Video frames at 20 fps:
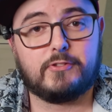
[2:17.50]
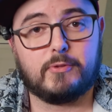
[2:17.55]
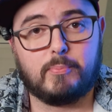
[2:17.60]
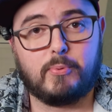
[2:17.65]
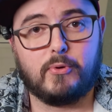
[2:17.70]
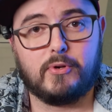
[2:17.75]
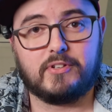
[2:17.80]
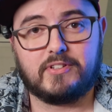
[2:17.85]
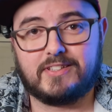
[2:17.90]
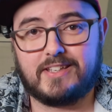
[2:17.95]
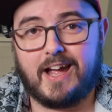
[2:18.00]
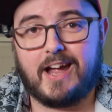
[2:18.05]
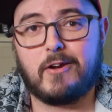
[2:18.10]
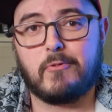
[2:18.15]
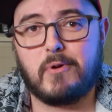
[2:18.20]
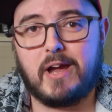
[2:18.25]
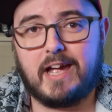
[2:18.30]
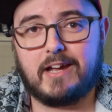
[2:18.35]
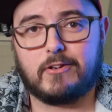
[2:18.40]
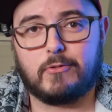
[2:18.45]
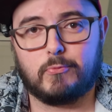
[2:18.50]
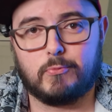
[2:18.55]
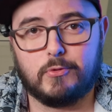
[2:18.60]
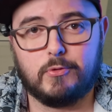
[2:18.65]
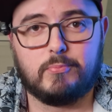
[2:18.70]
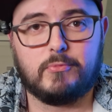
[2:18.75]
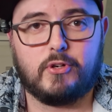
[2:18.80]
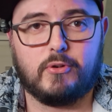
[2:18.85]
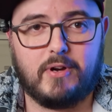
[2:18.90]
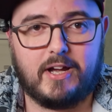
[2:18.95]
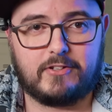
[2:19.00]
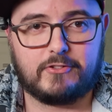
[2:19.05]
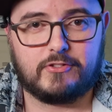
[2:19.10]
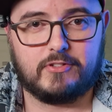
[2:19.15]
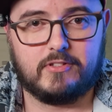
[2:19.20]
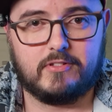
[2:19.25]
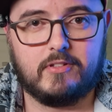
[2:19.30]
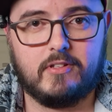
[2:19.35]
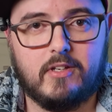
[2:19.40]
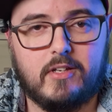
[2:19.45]
support Dirac room
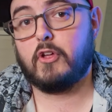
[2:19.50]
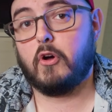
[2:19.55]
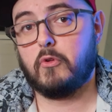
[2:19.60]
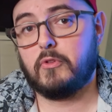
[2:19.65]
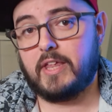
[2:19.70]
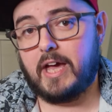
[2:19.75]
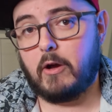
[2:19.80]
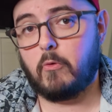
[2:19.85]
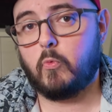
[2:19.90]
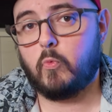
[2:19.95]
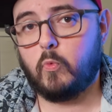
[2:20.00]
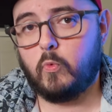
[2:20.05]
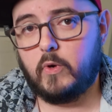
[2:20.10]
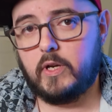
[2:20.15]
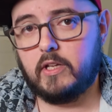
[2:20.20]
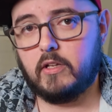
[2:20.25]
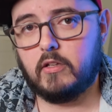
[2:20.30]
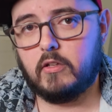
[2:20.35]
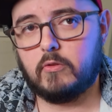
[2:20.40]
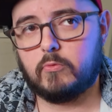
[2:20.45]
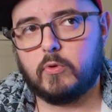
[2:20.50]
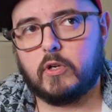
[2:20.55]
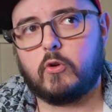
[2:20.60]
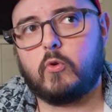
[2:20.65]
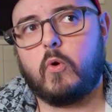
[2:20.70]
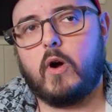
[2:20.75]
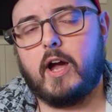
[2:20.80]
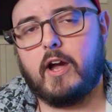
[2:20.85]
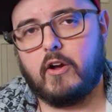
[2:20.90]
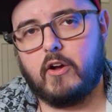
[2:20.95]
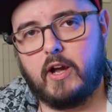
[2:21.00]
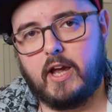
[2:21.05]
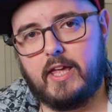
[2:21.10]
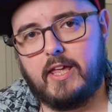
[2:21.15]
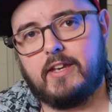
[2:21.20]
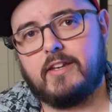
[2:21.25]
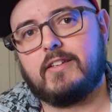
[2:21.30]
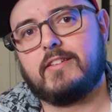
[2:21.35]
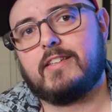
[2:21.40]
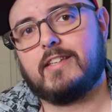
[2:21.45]
correction, though that will require
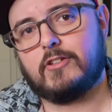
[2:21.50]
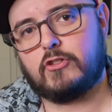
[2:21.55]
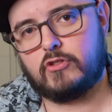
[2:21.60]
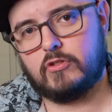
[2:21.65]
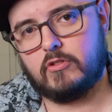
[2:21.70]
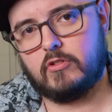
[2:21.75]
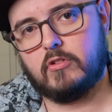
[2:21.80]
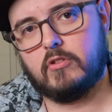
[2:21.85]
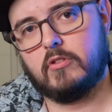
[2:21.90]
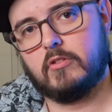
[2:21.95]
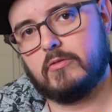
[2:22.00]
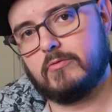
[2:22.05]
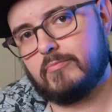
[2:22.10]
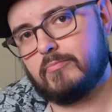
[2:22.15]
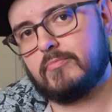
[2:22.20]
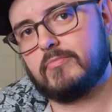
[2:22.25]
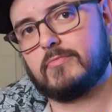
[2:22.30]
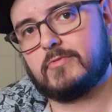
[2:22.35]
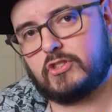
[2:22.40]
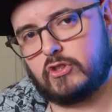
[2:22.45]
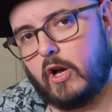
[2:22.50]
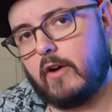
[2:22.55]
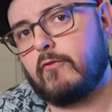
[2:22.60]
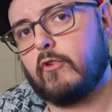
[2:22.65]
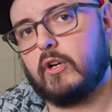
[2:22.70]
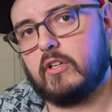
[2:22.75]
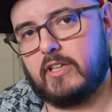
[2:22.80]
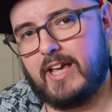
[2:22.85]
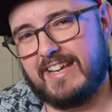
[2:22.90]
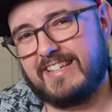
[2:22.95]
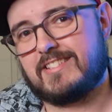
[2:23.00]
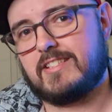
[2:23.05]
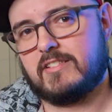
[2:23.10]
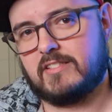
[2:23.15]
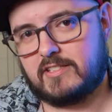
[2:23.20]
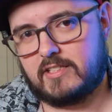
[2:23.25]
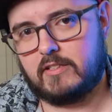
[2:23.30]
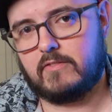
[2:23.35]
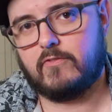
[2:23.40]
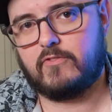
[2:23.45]
an additional software
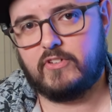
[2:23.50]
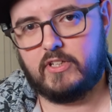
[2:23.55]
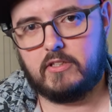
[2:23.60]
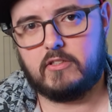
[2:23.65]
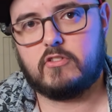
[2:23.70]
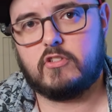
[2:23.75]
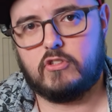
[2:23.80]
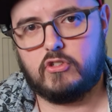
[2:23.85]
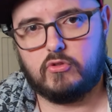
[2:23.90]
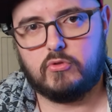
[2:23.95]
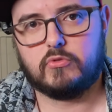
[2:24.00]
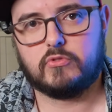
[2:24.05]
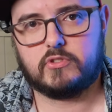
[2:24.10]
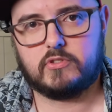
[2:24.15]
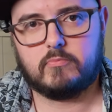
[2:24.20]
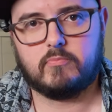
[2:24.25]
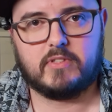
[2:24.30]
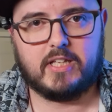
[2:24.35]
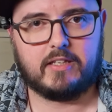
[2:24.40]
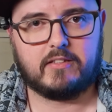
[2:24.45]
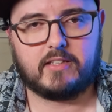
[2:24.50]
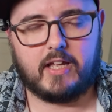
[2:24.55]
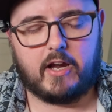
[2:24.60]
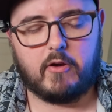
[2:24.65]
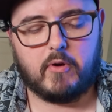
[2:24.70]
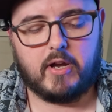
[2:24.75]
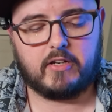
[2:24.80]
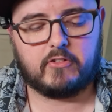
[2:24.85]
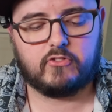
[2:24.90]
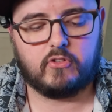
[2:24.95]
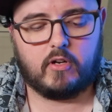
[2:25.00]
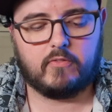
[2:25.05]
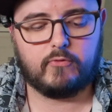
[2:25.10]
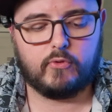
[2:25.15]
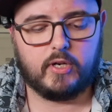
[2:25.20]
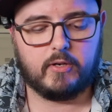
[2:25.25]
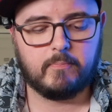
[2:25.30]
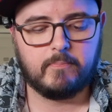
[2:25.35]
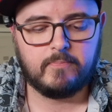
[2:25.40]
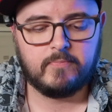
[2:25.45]
licensing fee to use that Dirac
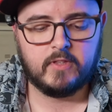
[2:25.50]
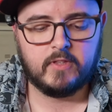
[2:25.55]
software.